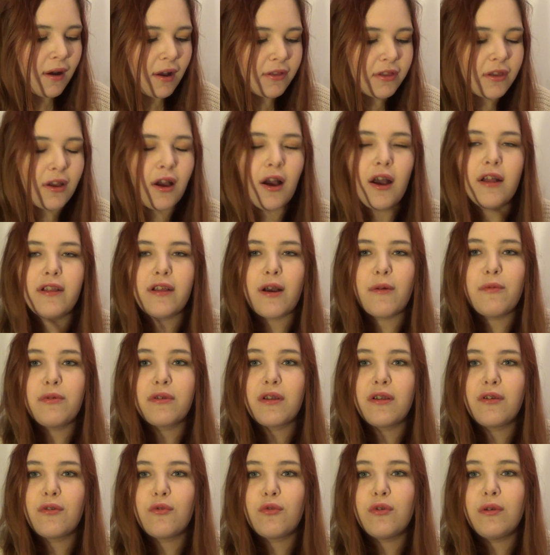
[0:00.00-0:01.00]
I was
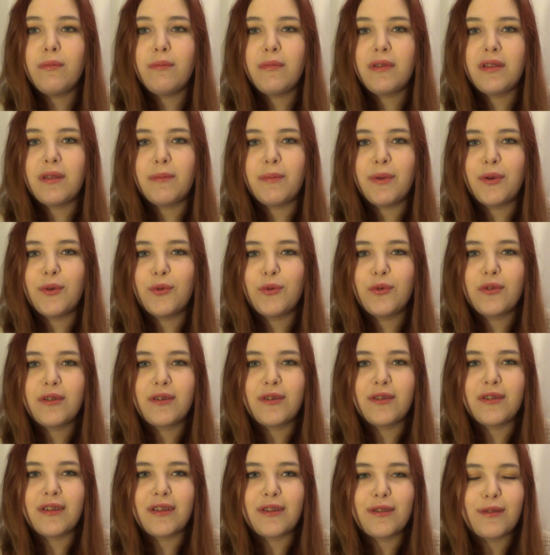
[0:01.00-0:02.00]
going to call him Mr. Biggles
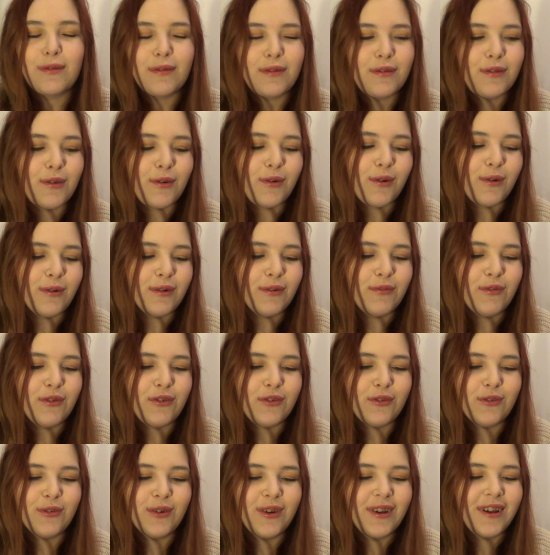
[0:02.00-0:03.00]
because that's just so
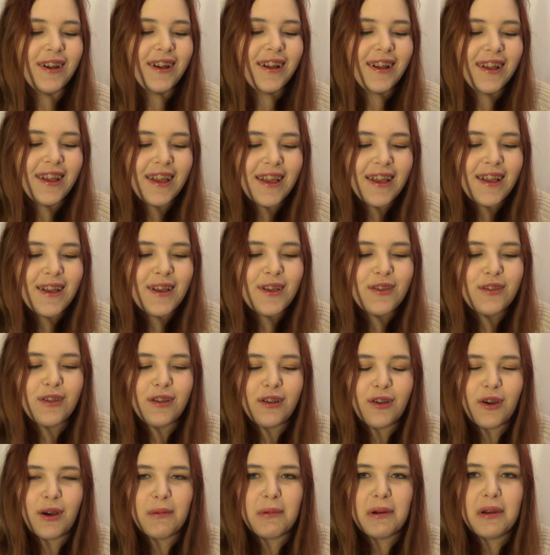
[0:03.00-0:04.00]
unoriginal. So
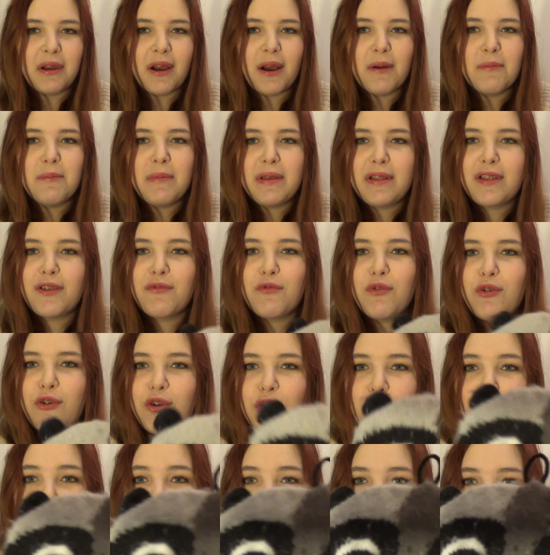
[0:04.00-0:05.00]
no, I won't. Mr.
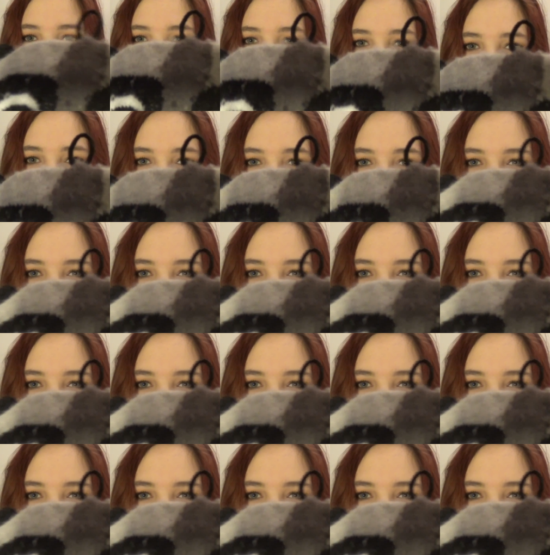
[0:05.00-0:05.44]
Raccoon,